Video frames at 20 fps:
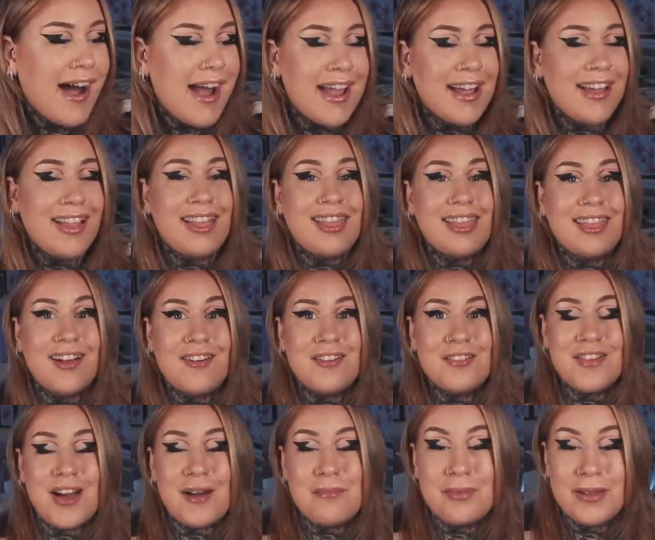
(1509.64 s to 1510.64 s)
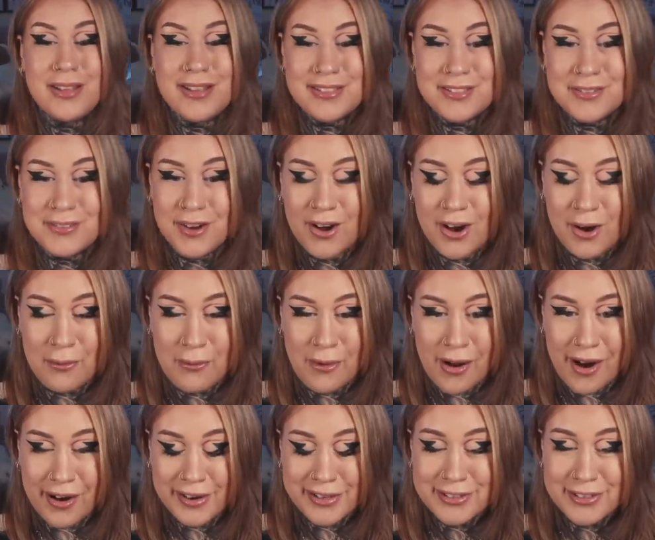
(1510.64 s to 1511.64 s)
I love that piece of
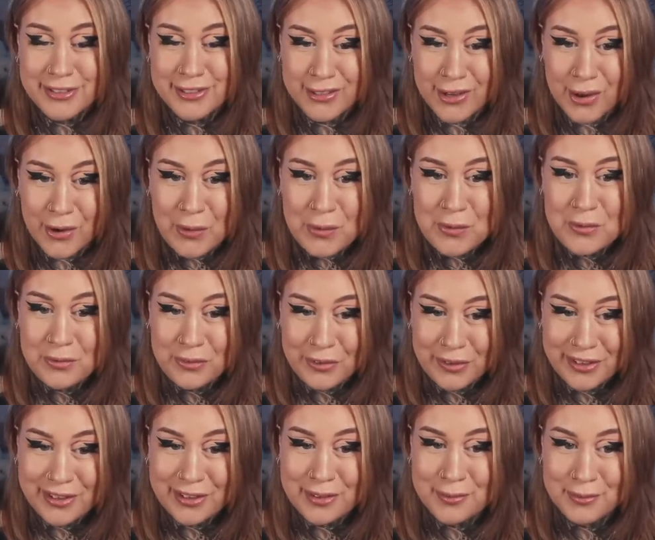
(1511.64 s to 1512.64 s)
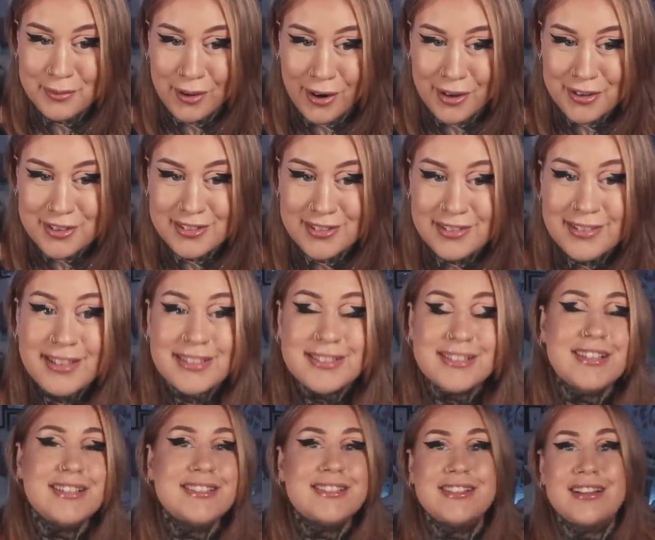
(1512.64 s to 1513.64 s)
artwork so freaking much. This
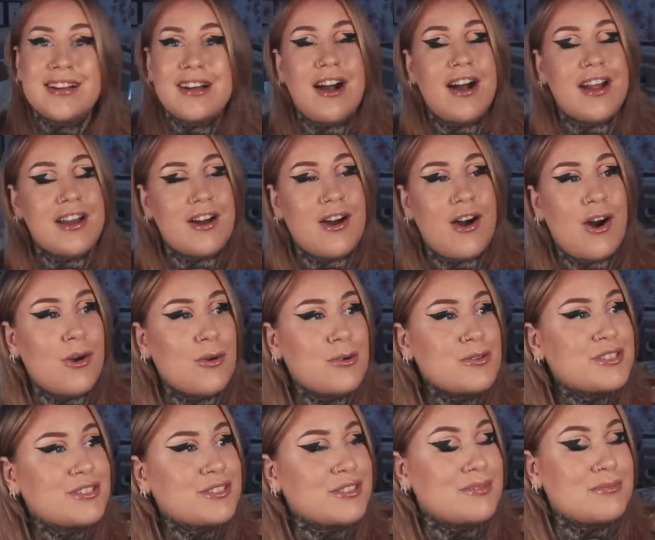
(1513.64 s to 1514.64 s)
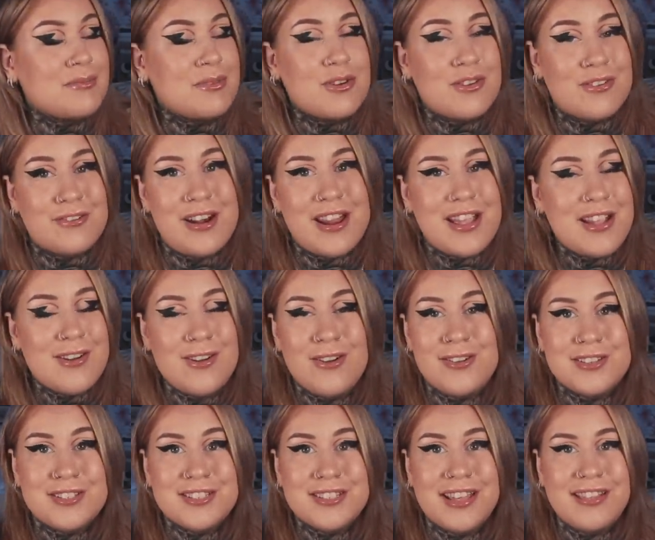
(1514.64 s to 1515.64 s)
is the kind of wholesome, great
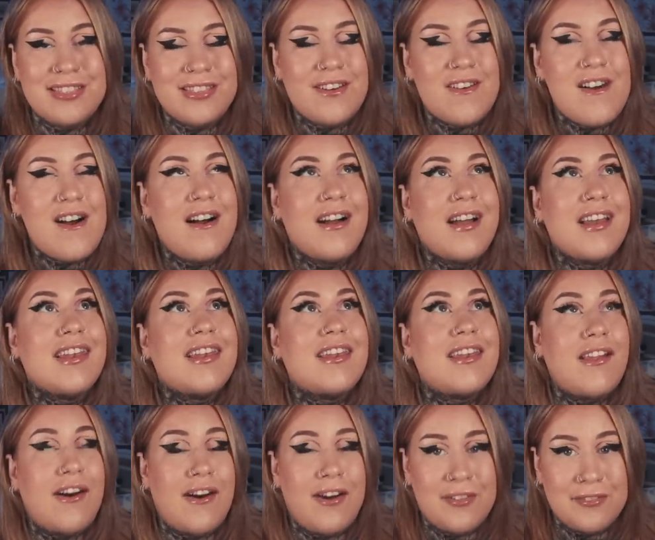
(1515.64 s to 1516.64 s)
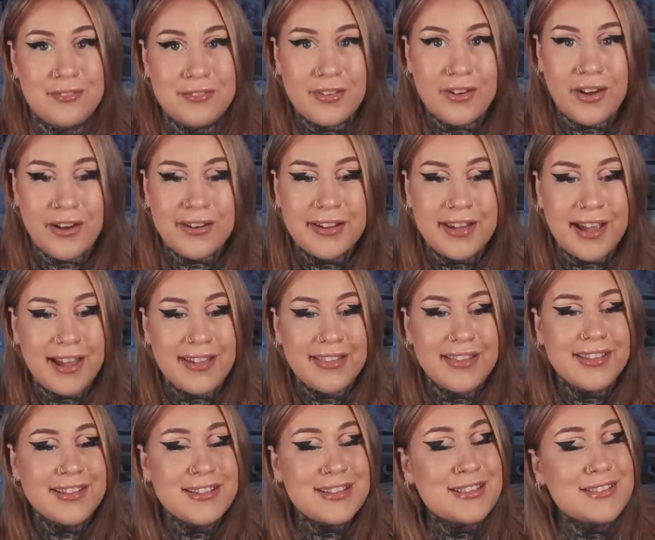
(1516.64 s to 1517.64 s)
content that I love. Okay,
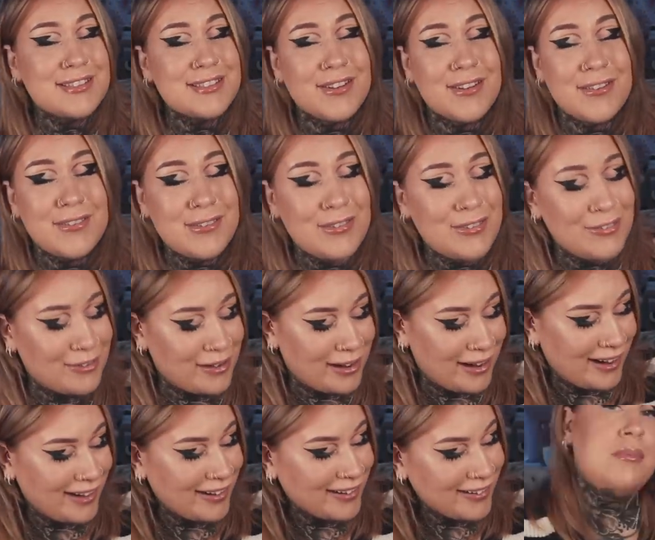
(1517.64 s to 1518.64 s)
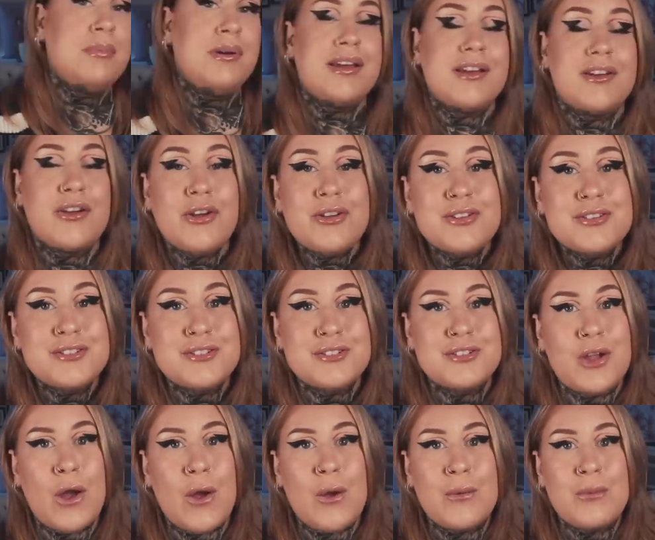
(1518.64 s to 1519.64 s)
it's so great. But it goes to
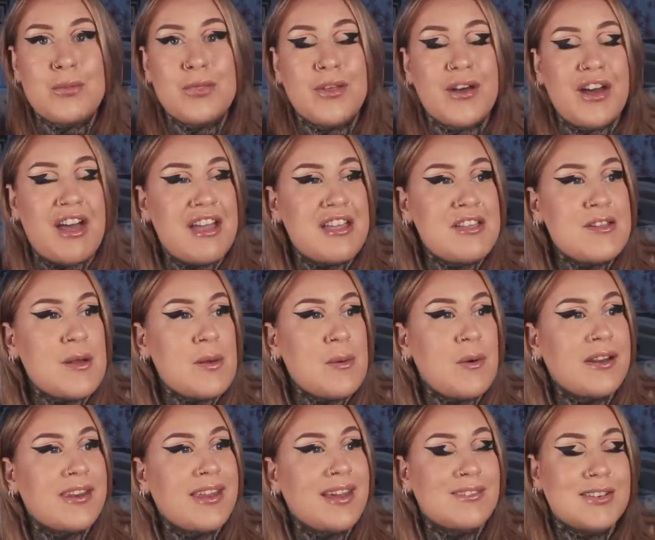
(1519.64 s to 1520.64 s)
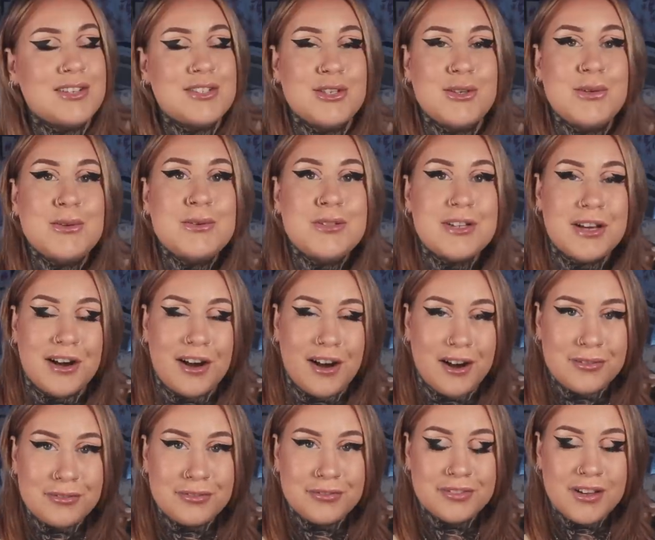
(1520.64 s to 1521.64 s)
show that you are never too
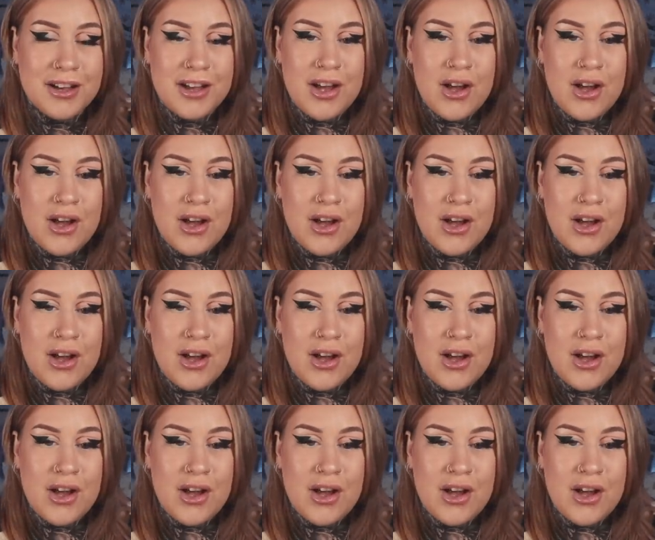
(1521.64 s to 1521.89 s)
tough